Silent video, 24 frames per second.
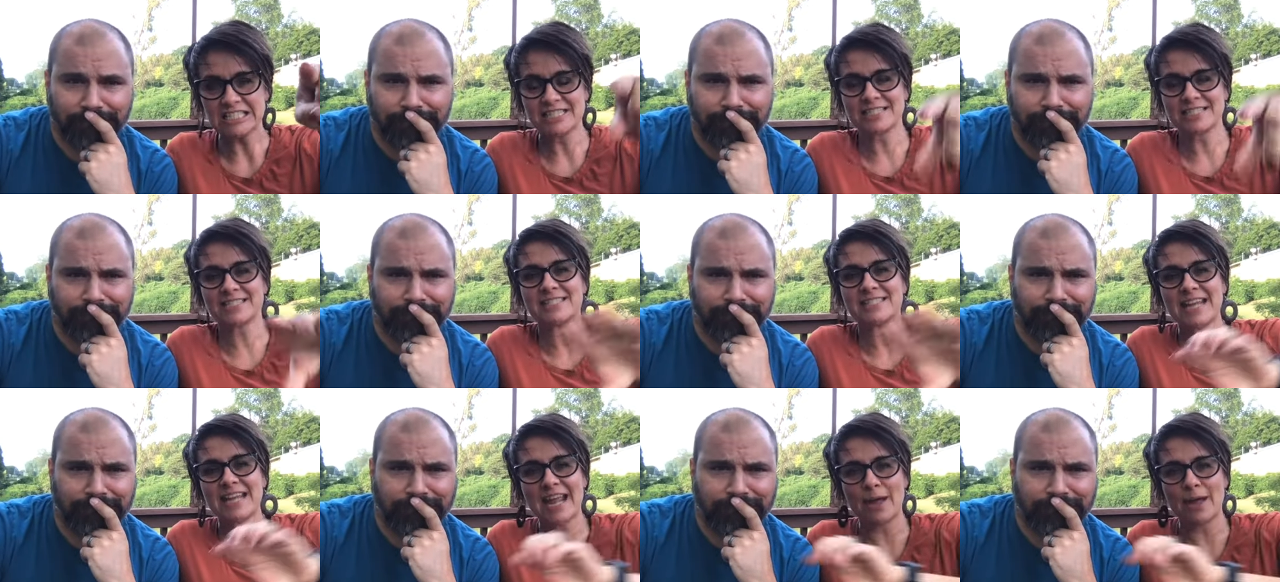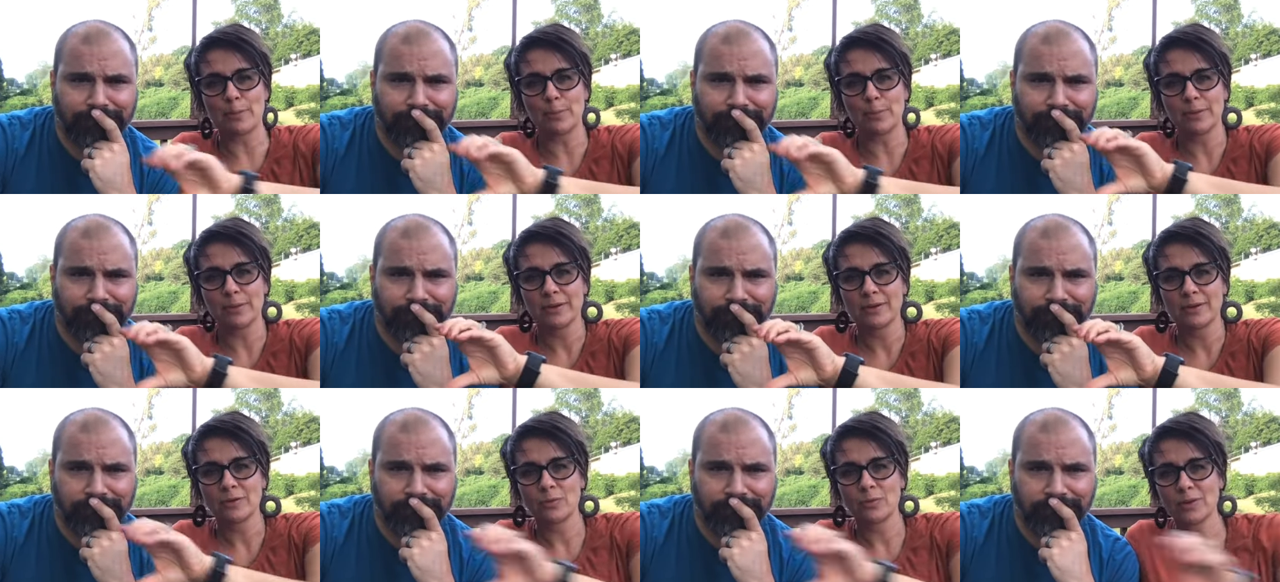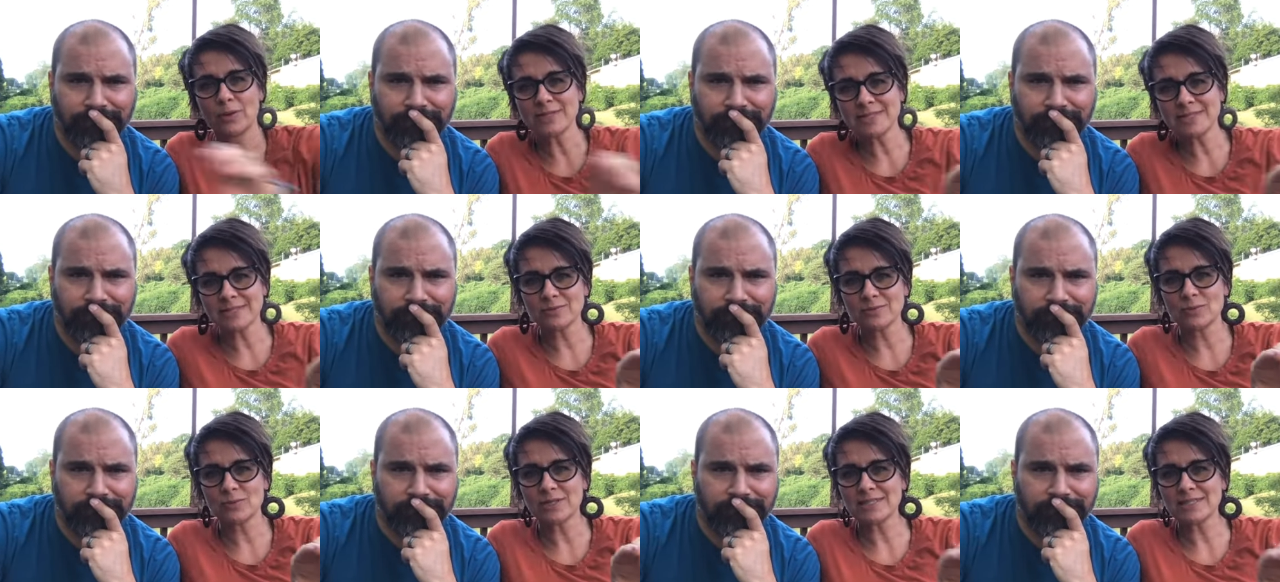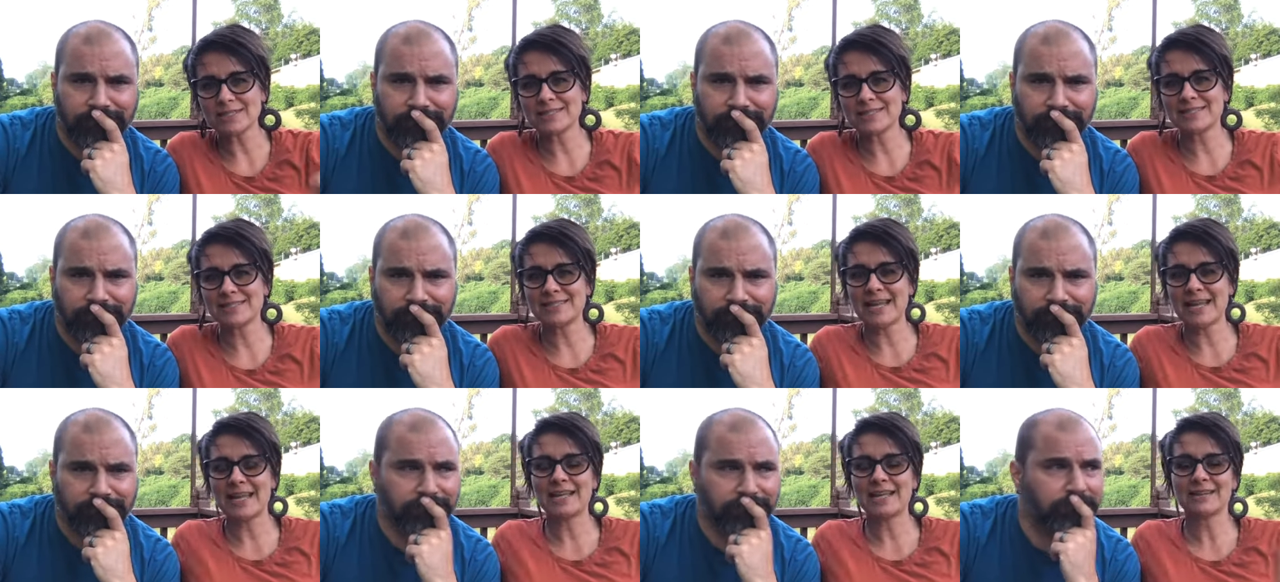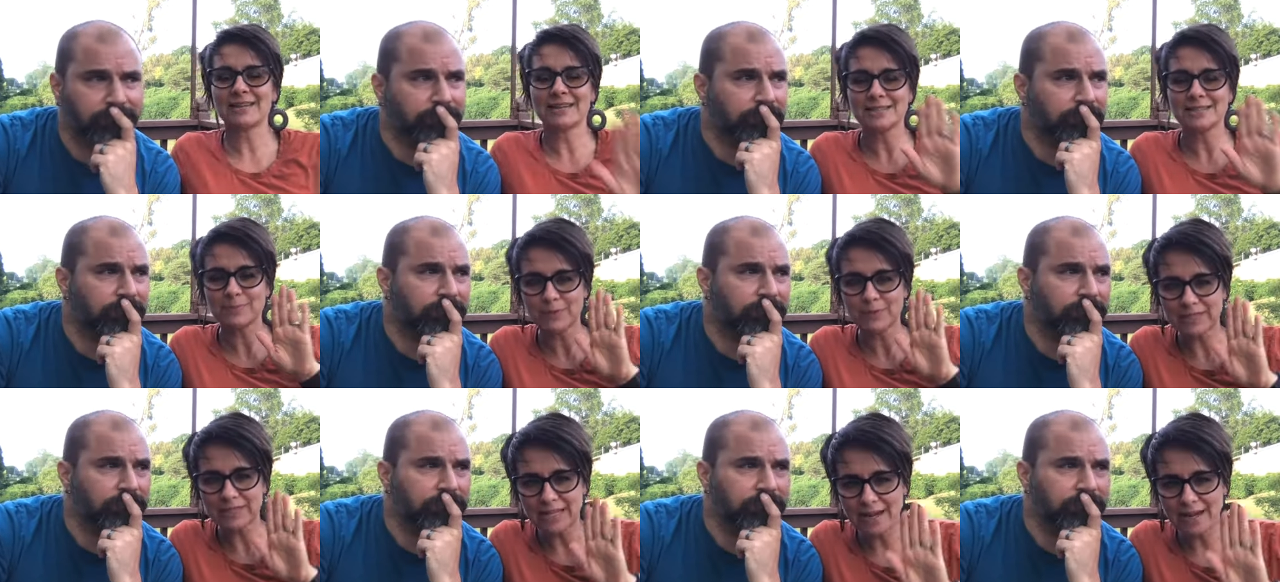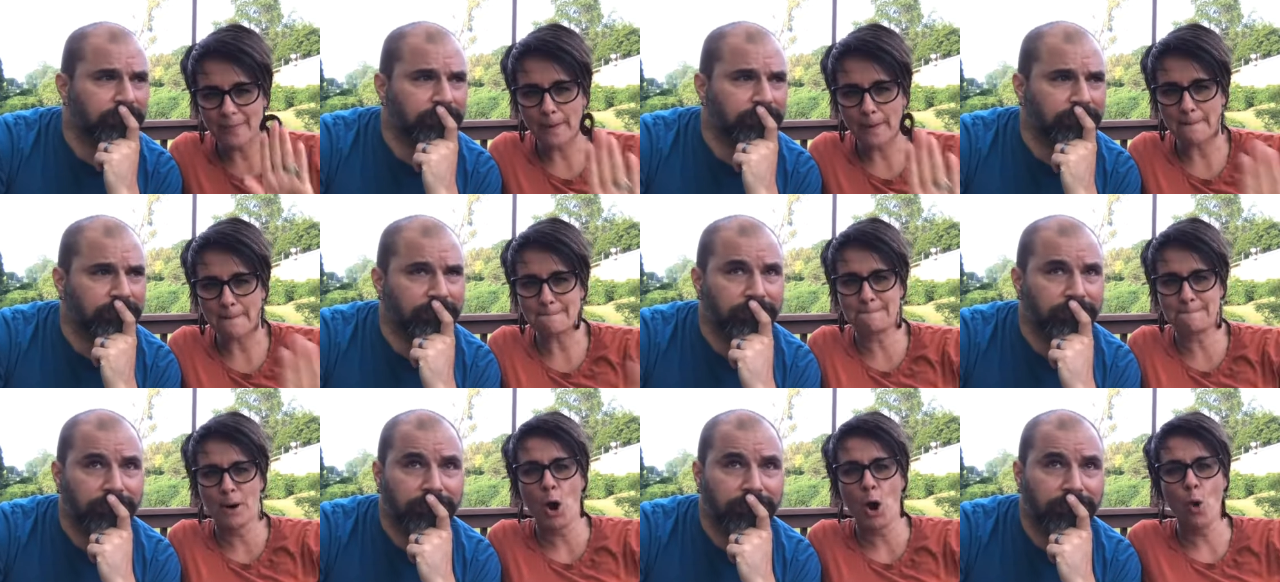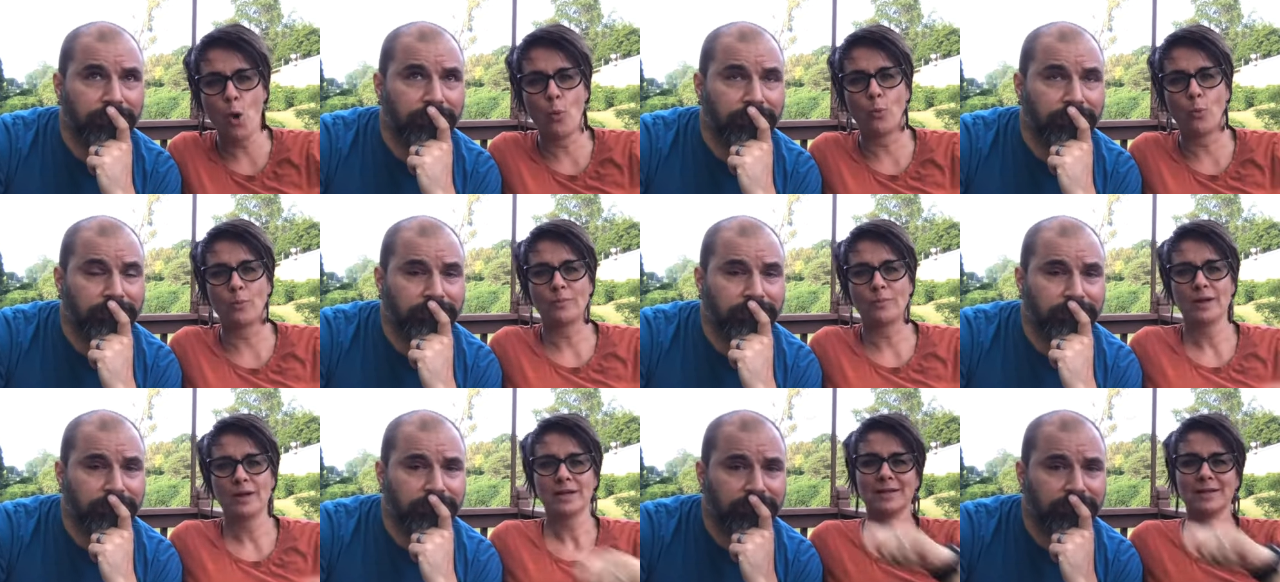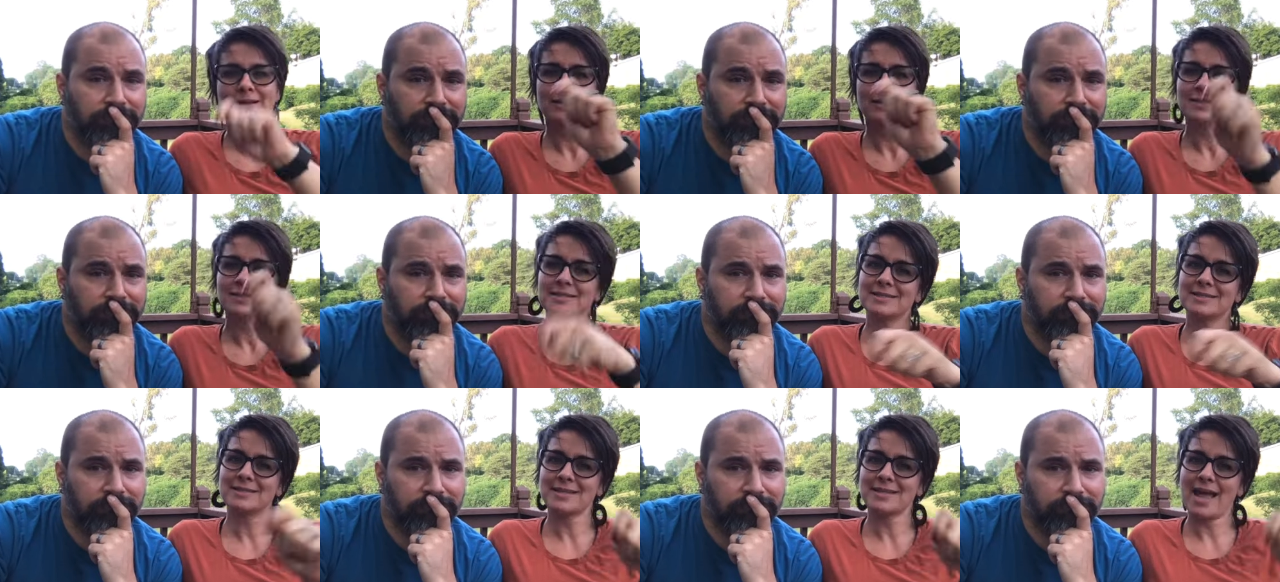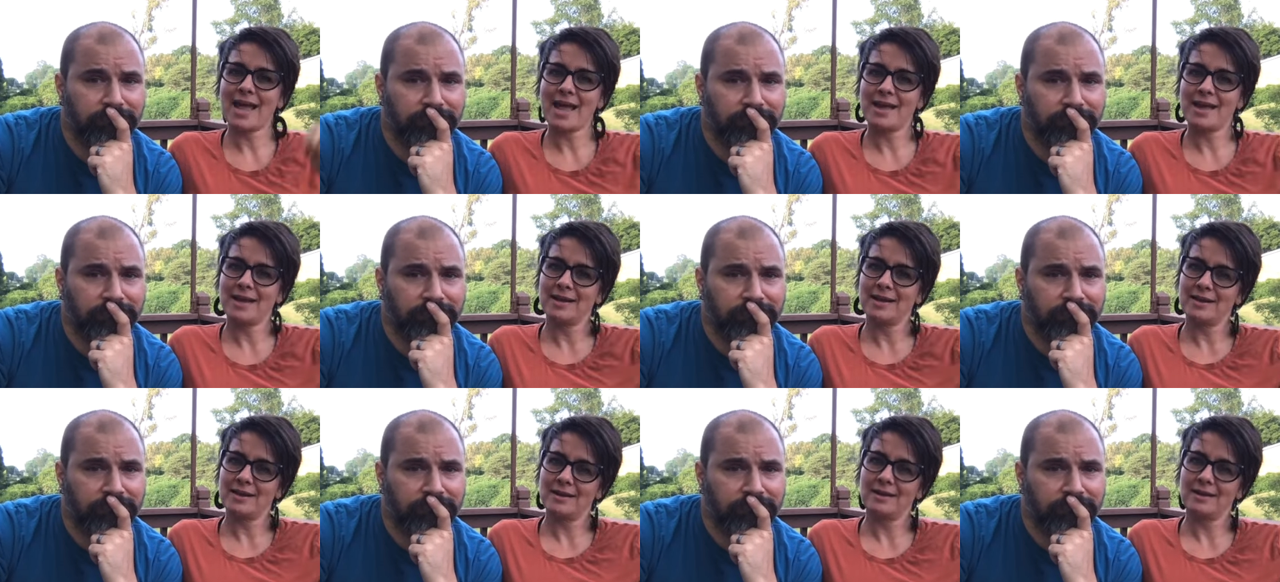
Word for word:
Speaker 1: Stamp. What's this date? Let's put that on there. Boom. Sign.